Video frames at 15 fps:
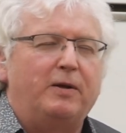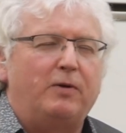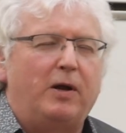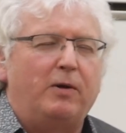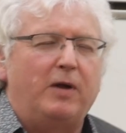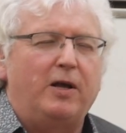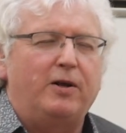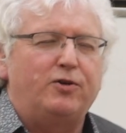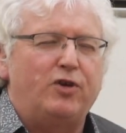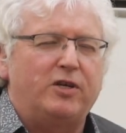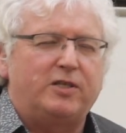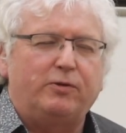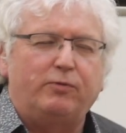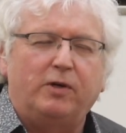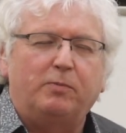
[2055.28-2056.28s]
I uh,
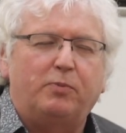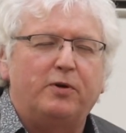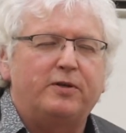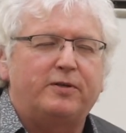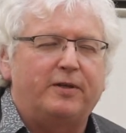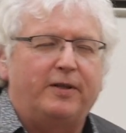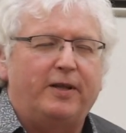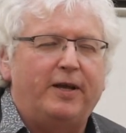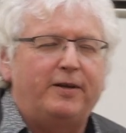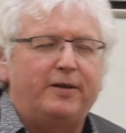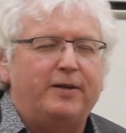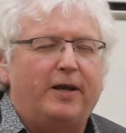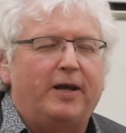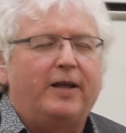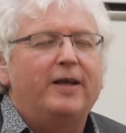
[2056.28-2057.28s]
addressed the wrong person there,
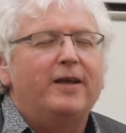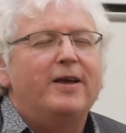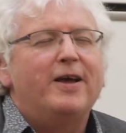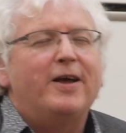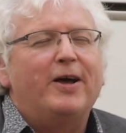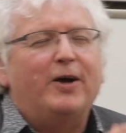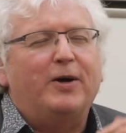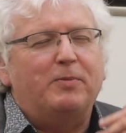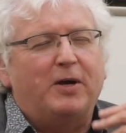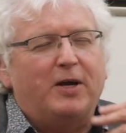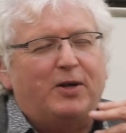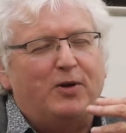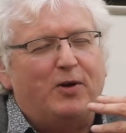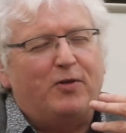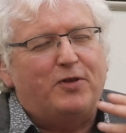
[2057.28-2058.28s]
didn't I? oh my
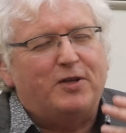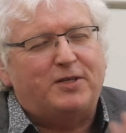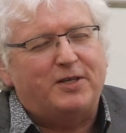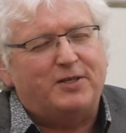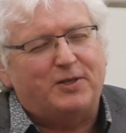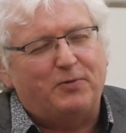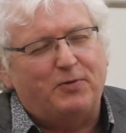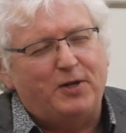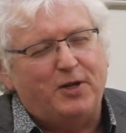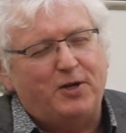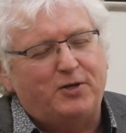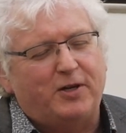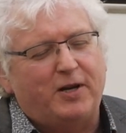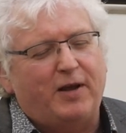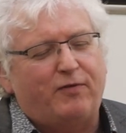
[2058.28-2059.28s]
God, this is a
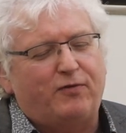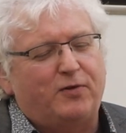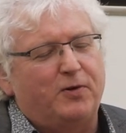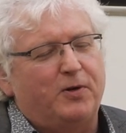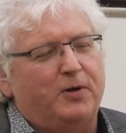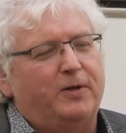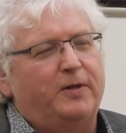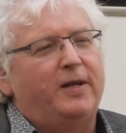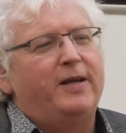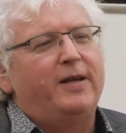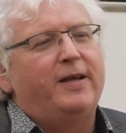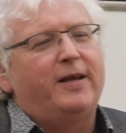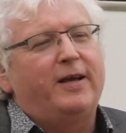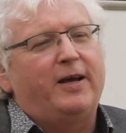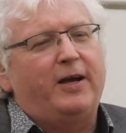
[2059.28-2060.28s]
religion after all.
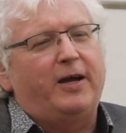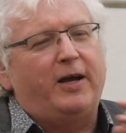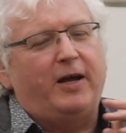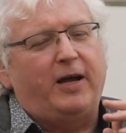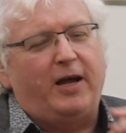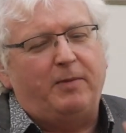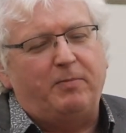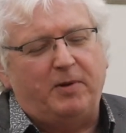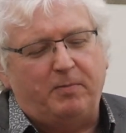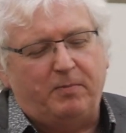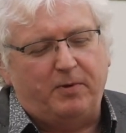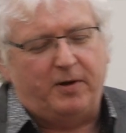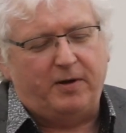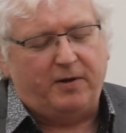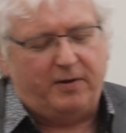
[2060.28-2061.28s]
I
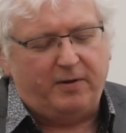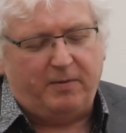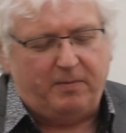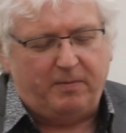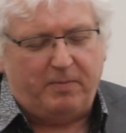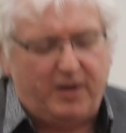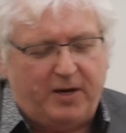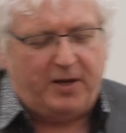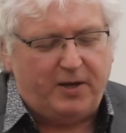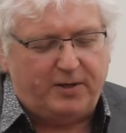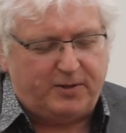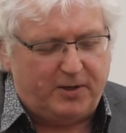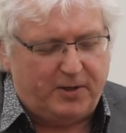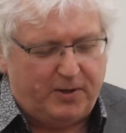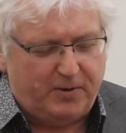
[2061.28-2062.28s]
remember many
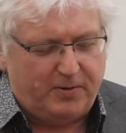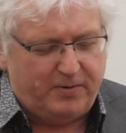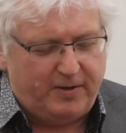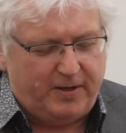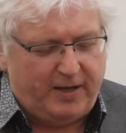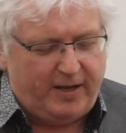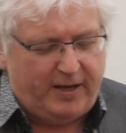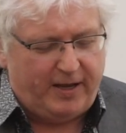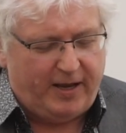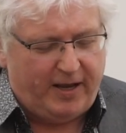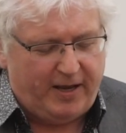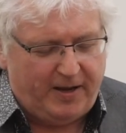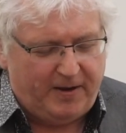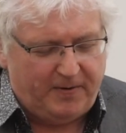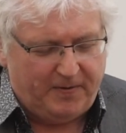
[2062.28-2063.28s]
years ago
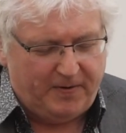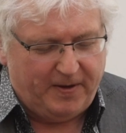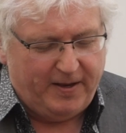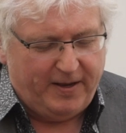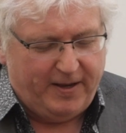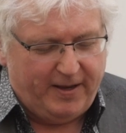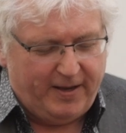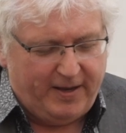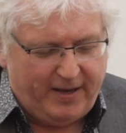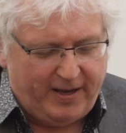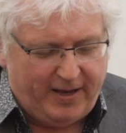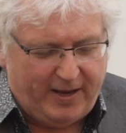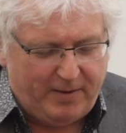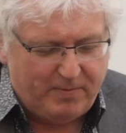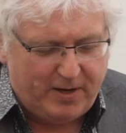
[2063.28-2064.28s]
uh,
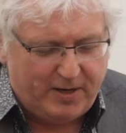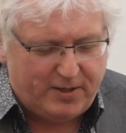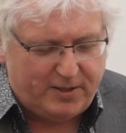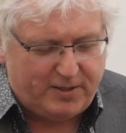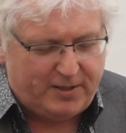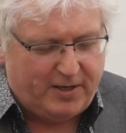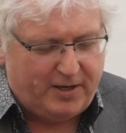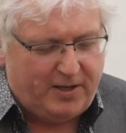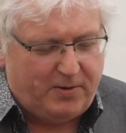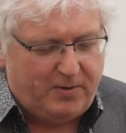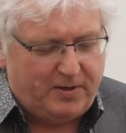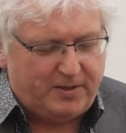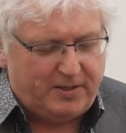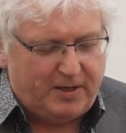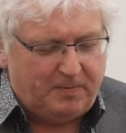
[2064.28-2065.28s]
in Manchester, there
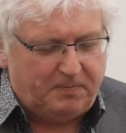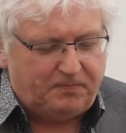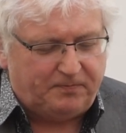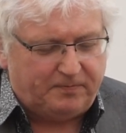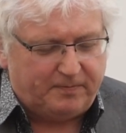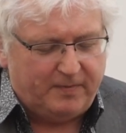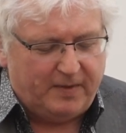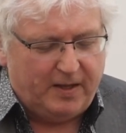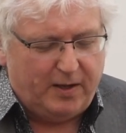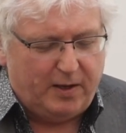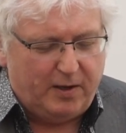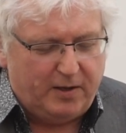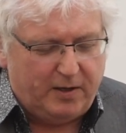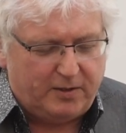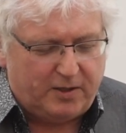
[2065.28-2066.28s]
was um,
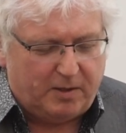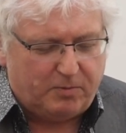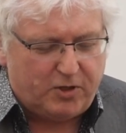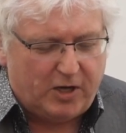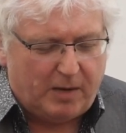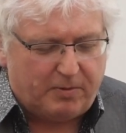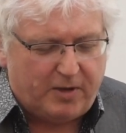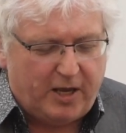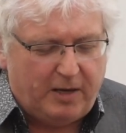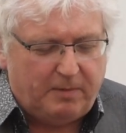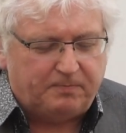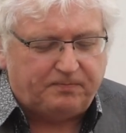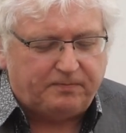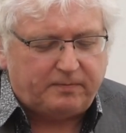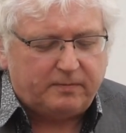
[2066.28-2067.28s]
some chap
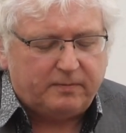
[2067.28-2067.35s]
came